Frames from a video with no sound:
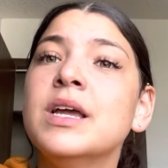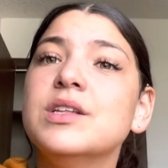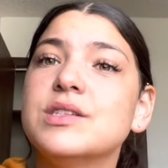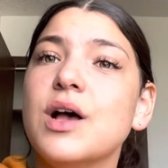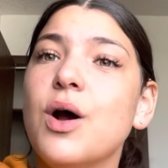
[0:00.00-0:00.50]

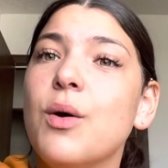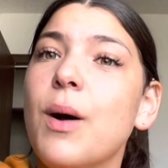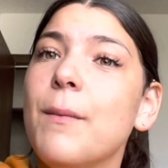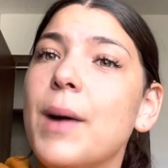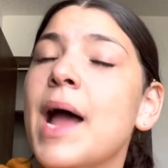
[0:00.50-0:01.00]

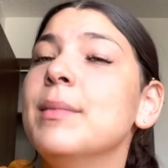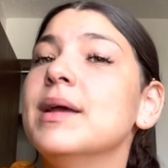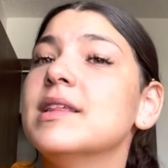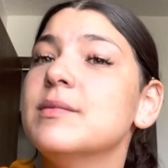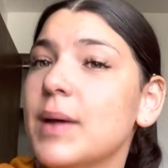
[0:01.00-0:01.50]
So I'm
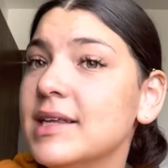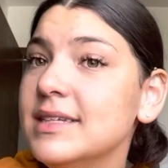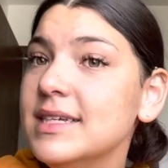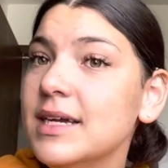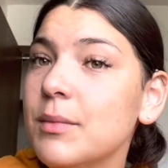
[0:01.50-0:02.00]

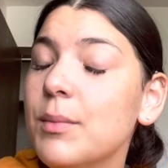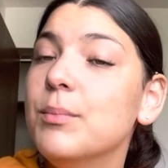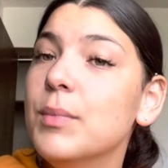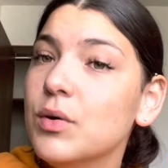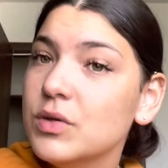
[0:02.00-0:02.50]
expecting
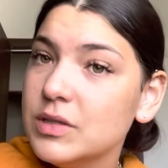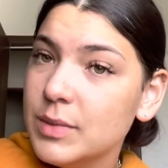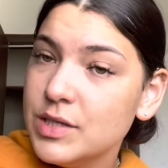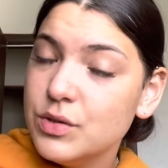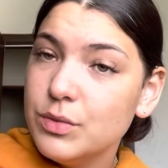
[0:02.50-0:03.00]
most of
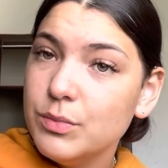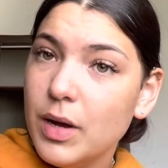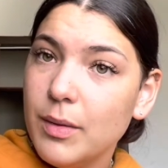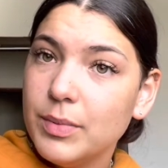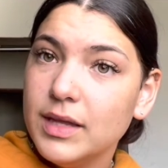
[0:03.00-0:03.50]
my student
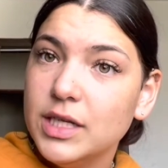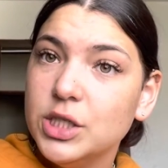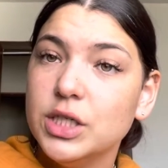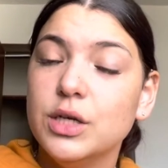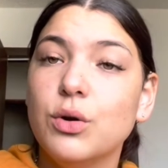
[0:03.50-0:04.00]
population,